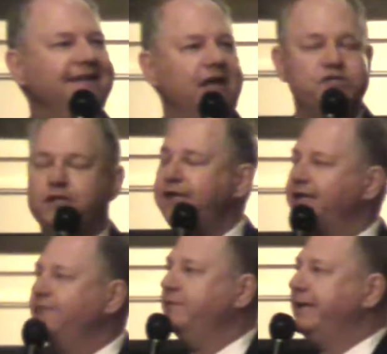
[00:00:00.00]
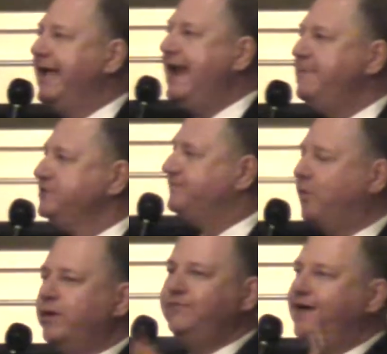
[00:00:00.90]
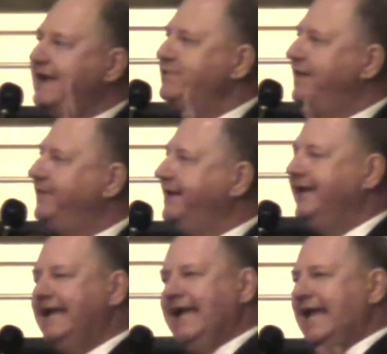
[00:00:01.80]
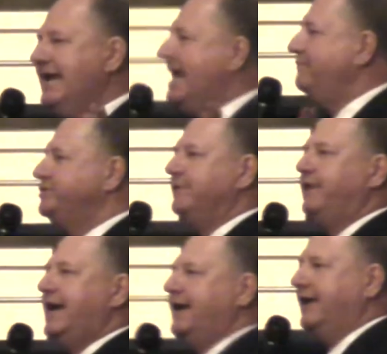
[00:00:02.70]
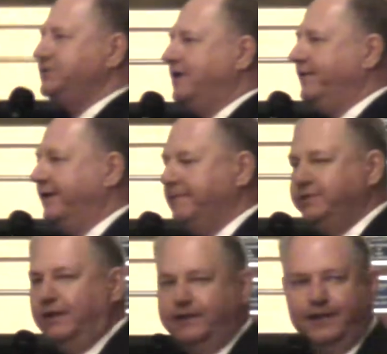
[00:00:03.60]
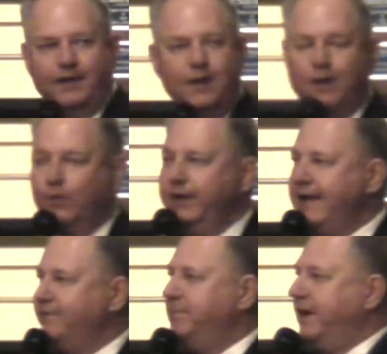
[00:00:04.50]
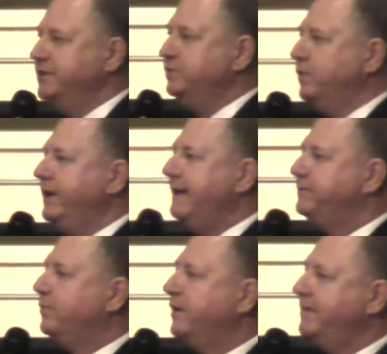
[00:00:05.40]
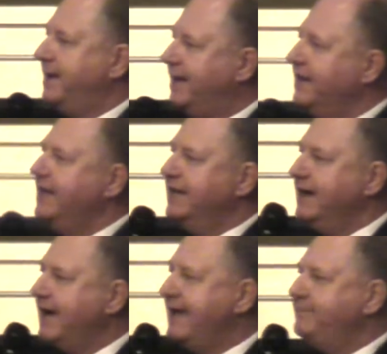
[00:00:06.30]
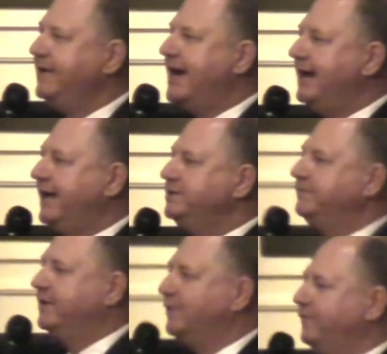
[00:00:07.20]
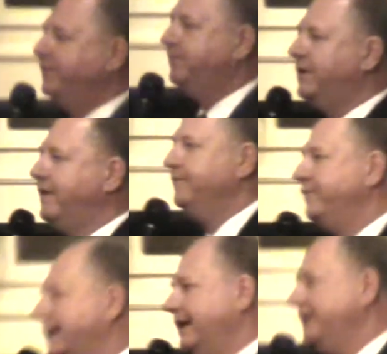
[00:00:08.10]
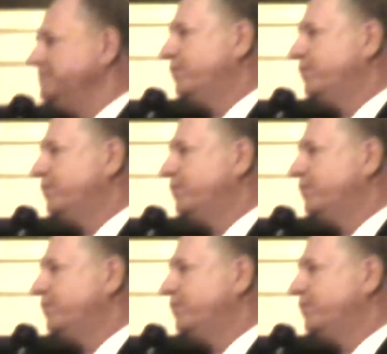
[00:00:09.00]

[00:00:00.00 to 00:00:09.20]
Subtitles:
from a game that's 45-0, he'd have several highlights on there, I'm telling you. We'd have a bunch. We wouldn't have to worry about not having highlights of Carroll football on the Friday Night